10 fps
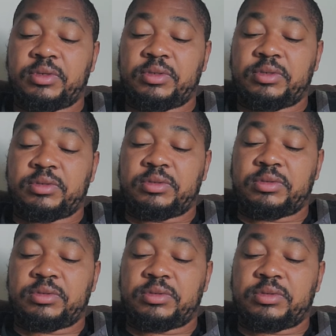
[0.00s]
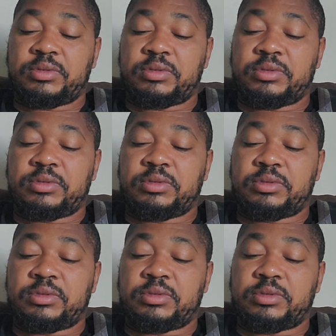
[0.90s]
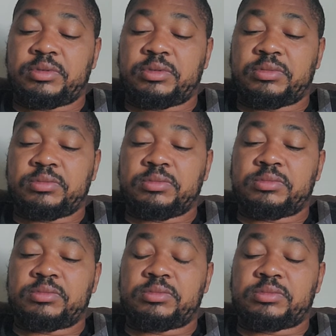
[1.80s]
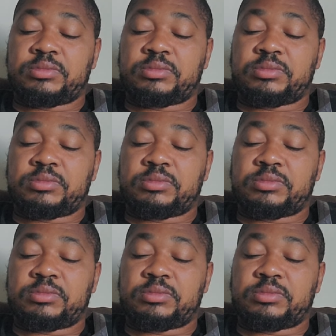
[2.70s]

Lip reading: [no speech]